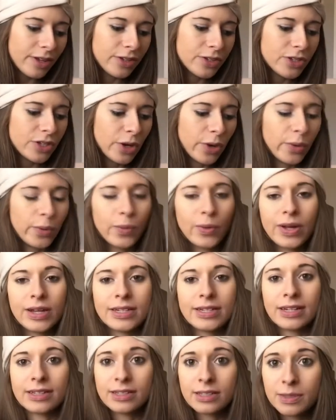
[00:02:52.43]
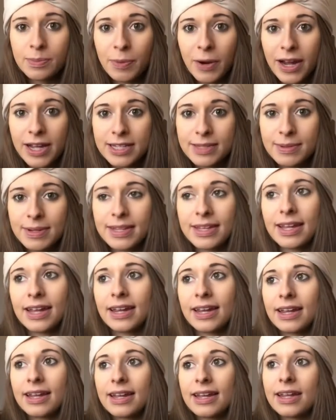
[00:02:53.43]
So it doesn't surprise me
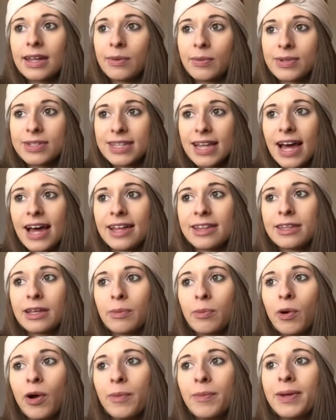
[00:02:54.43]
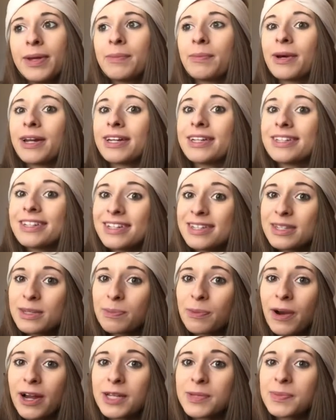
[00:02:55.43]
that he was that at the appointment, but it does
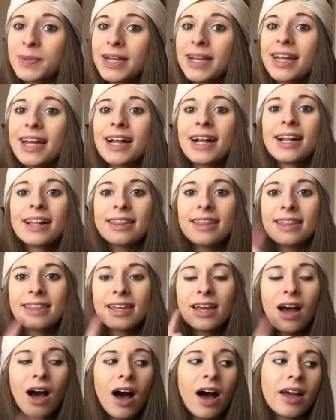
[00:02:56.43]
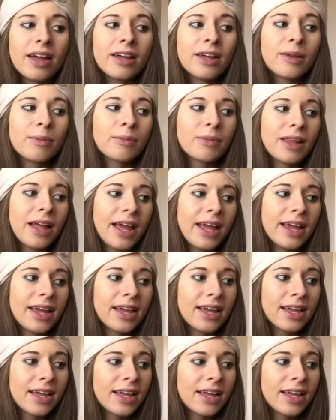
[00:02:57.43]
surprise me that they caught him that